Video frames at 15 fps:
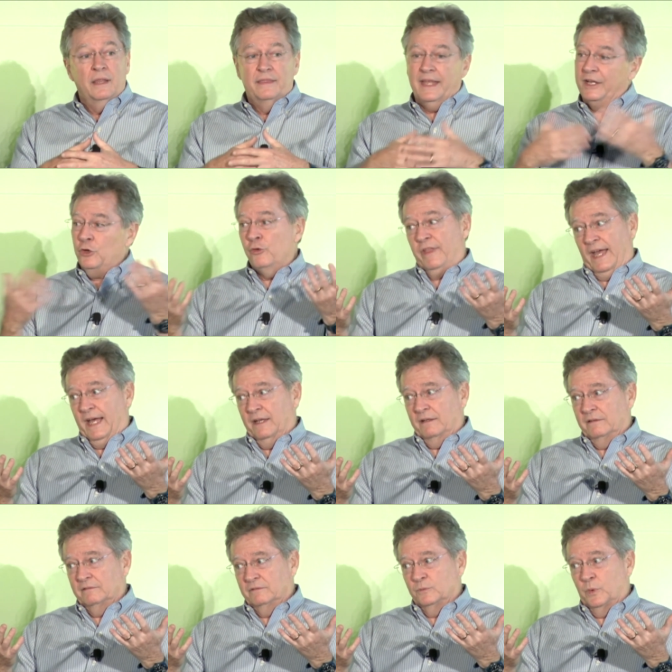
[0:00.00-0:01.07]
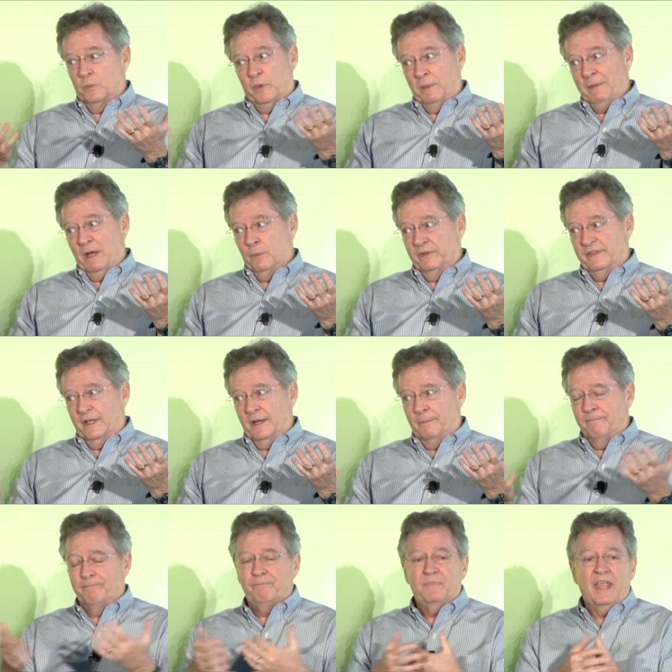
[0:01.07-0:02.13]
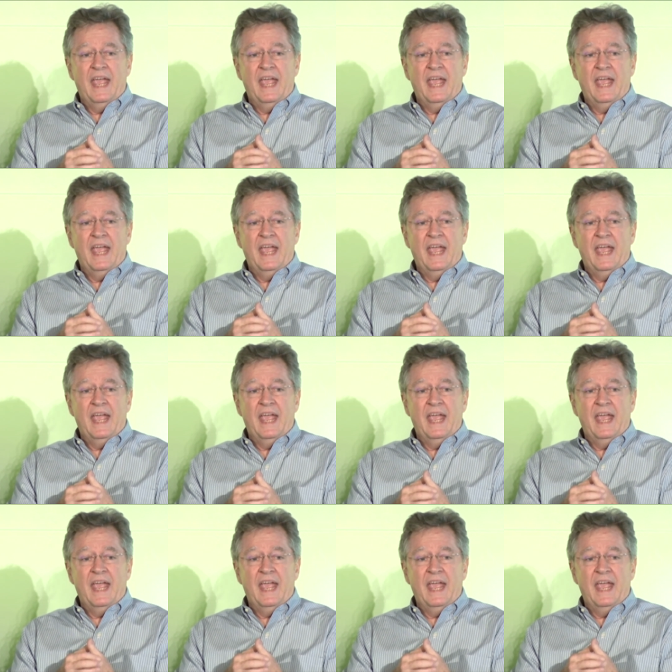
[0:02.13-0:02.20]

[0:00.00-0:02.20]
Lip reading: They knew that when we met with them.